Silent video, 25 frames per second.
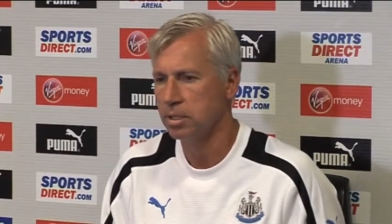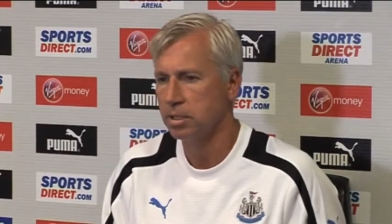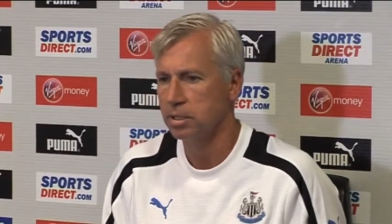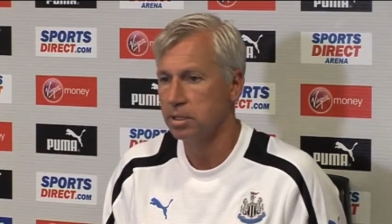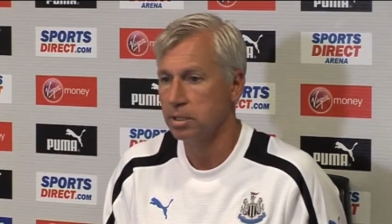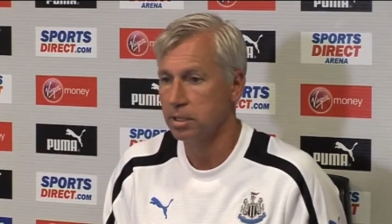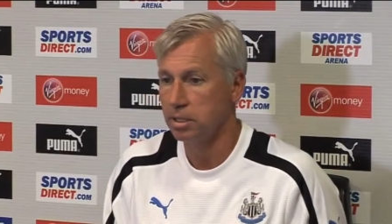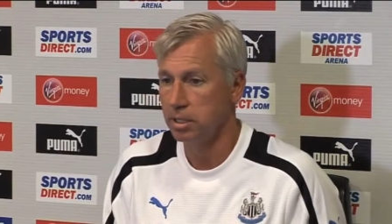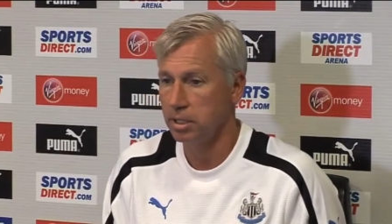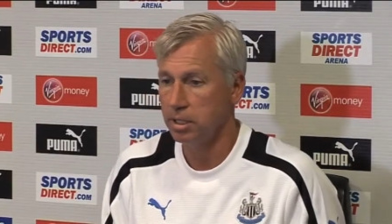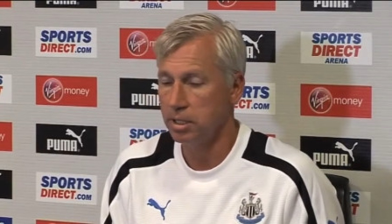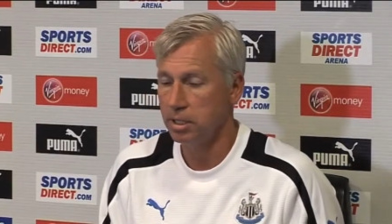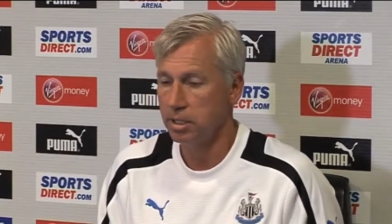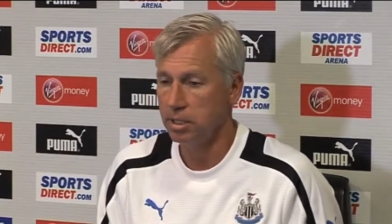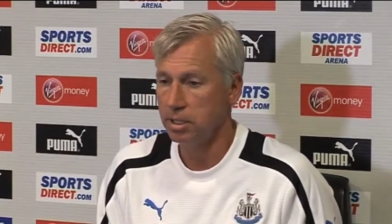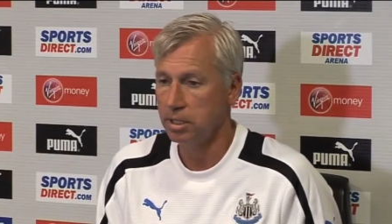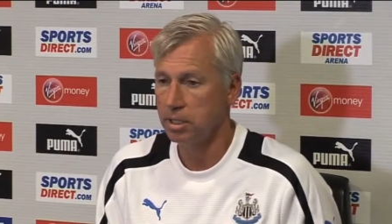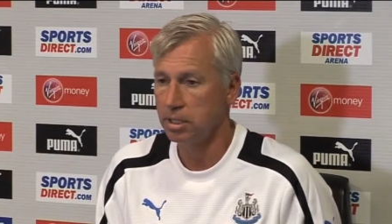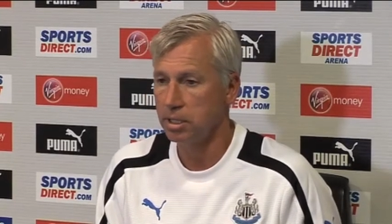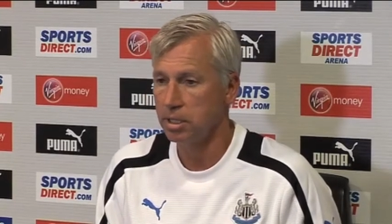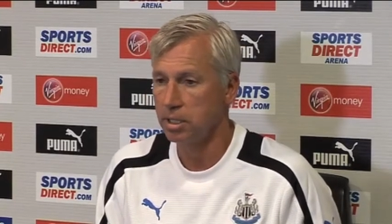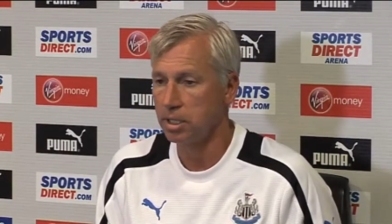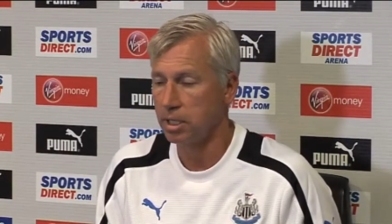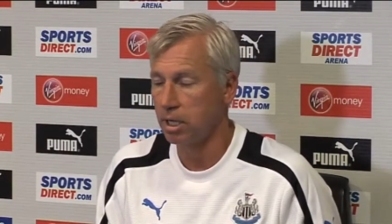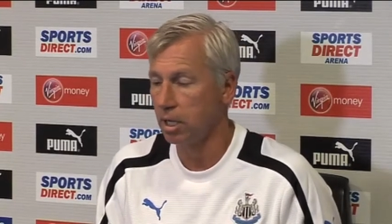the,
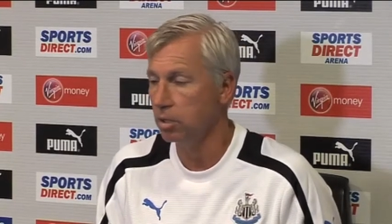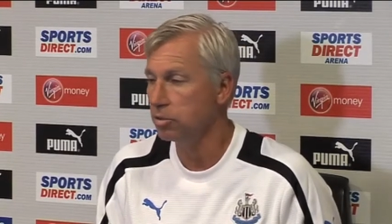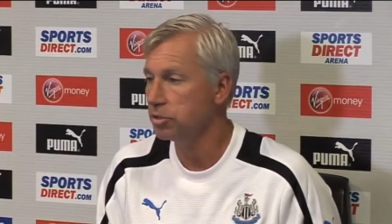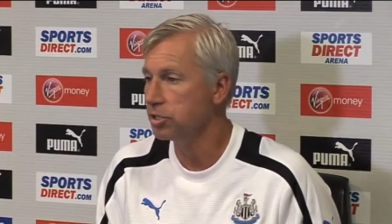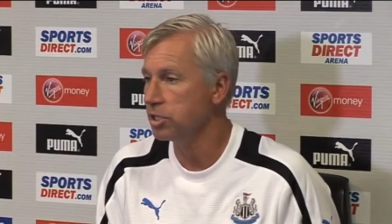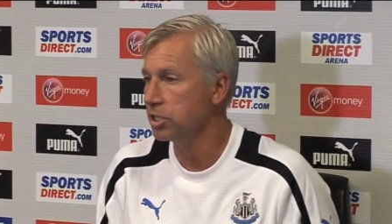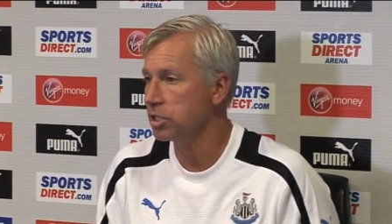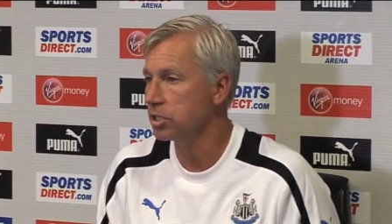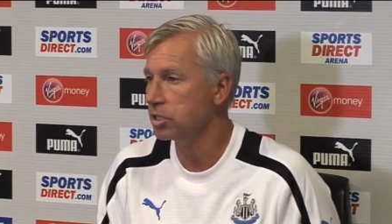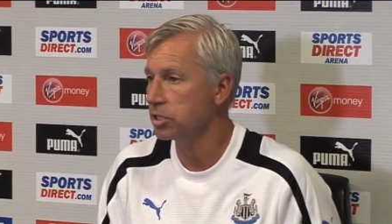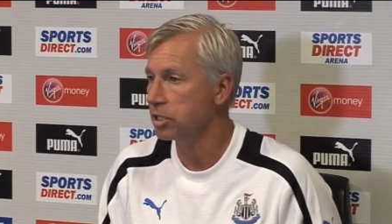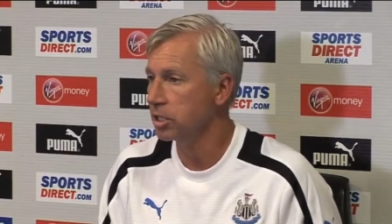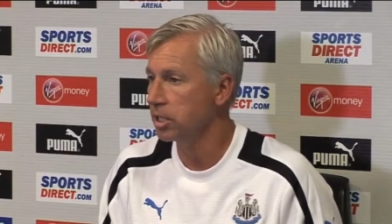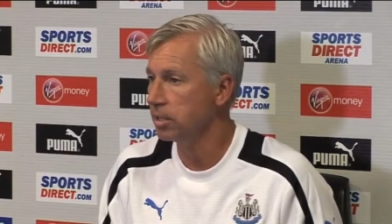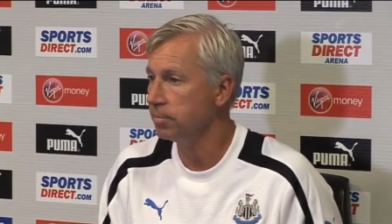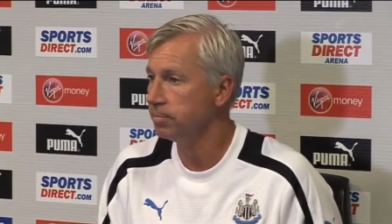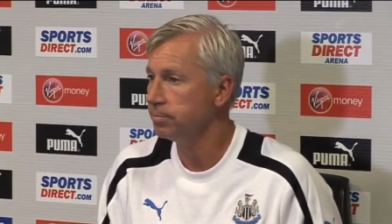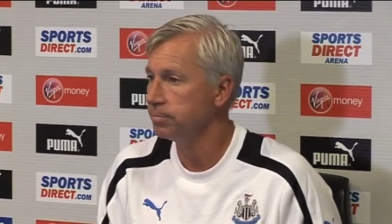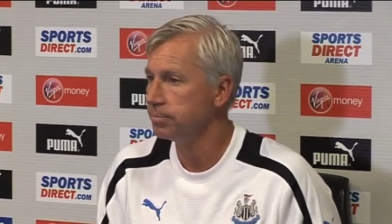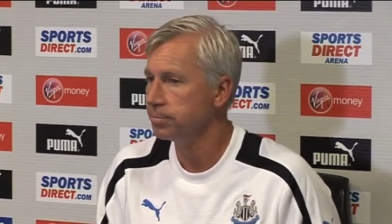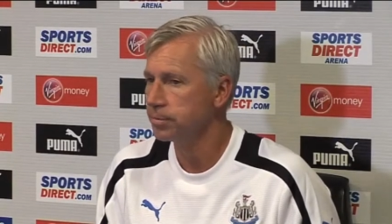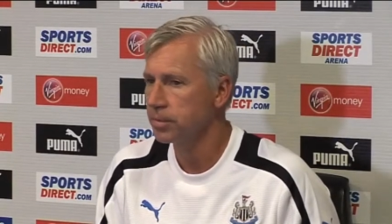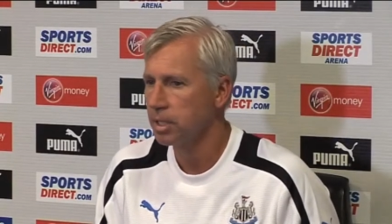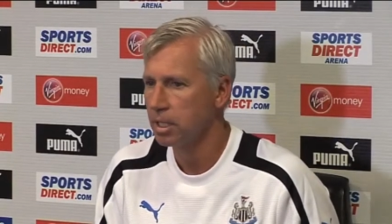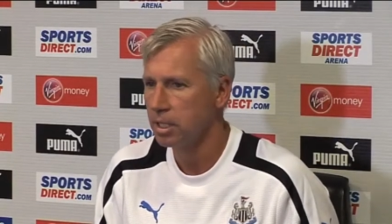uh, the closest to them,
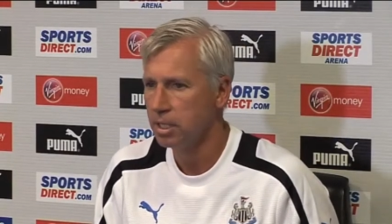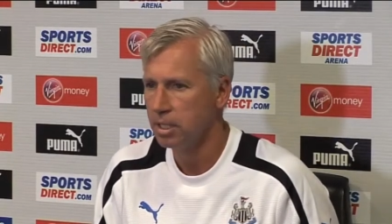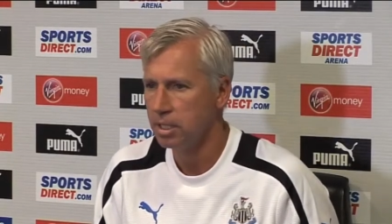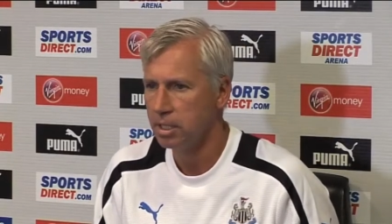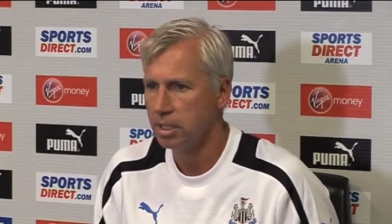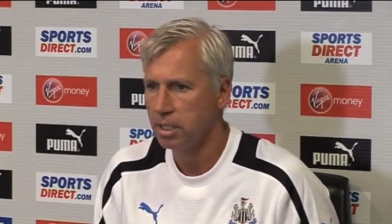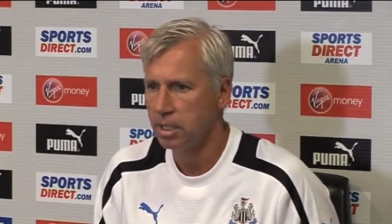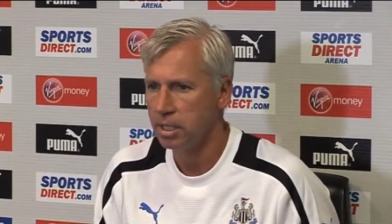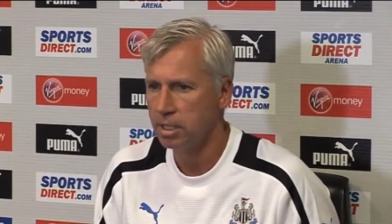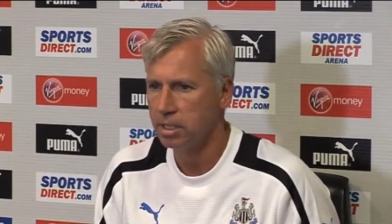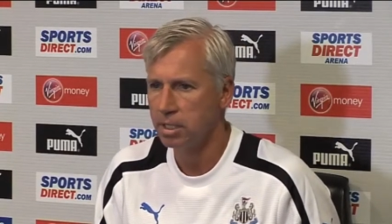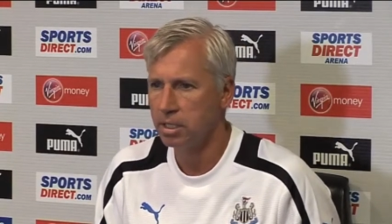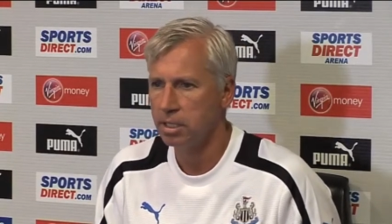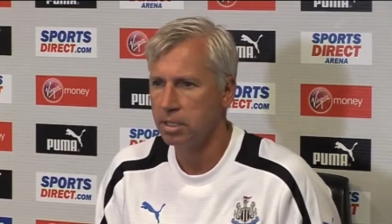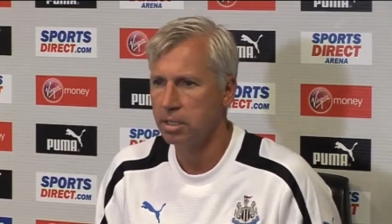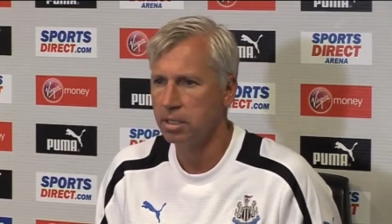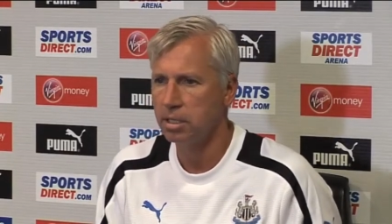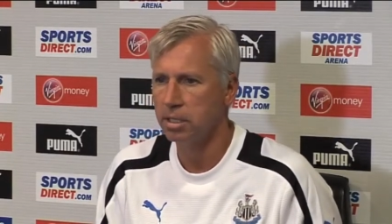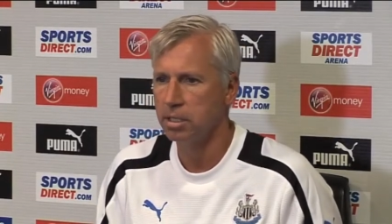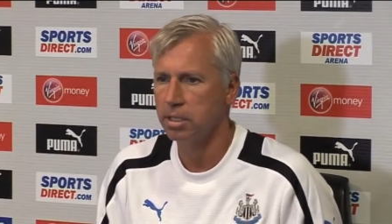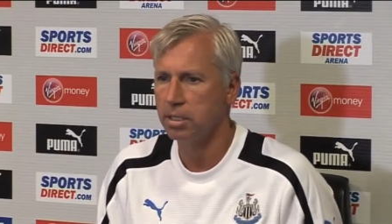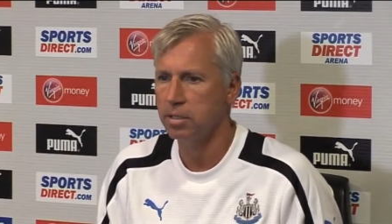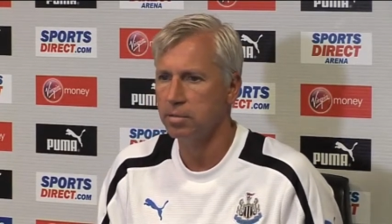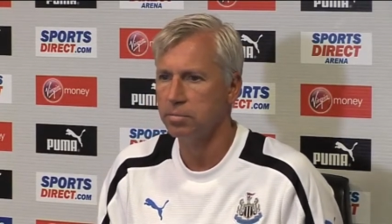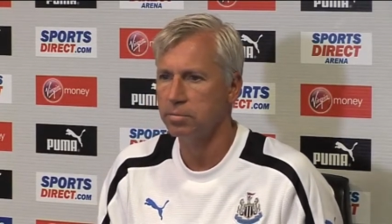and
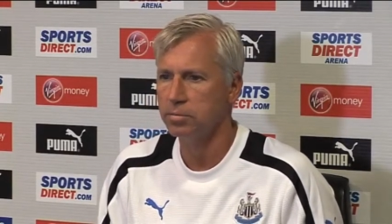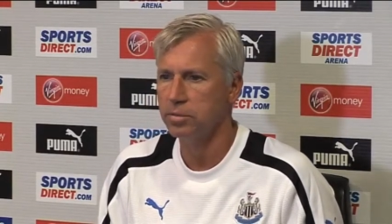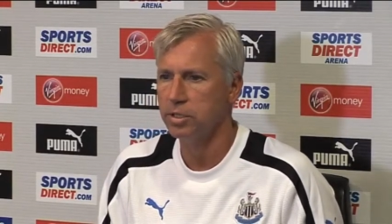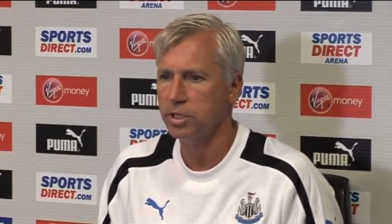um,